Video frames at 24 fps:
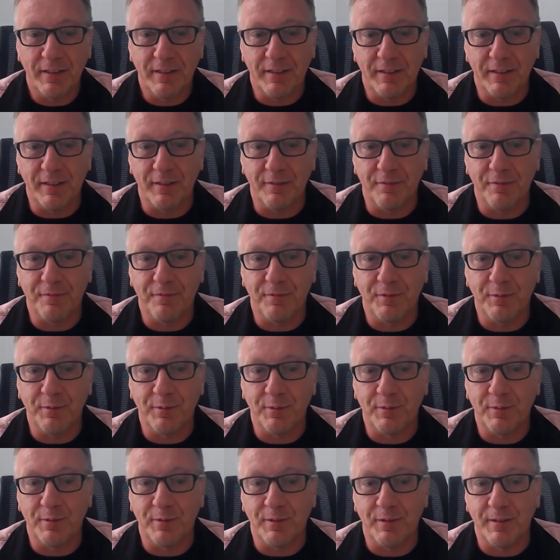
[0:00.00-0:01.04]
If
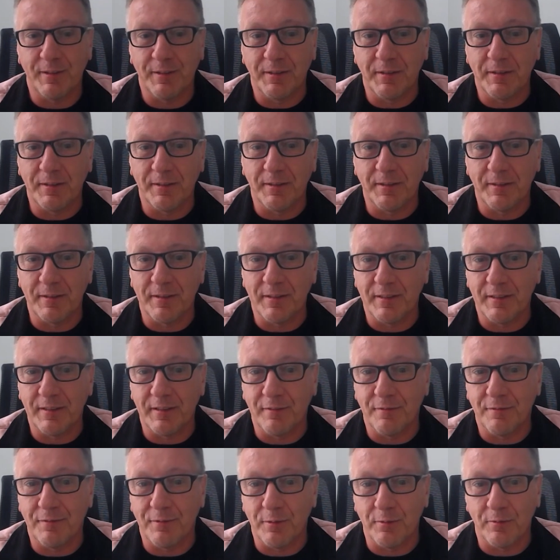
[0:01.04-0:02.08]

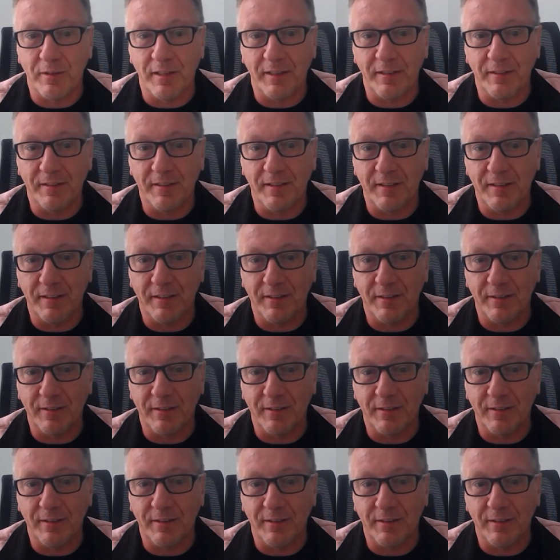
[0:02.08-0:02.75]
you're writing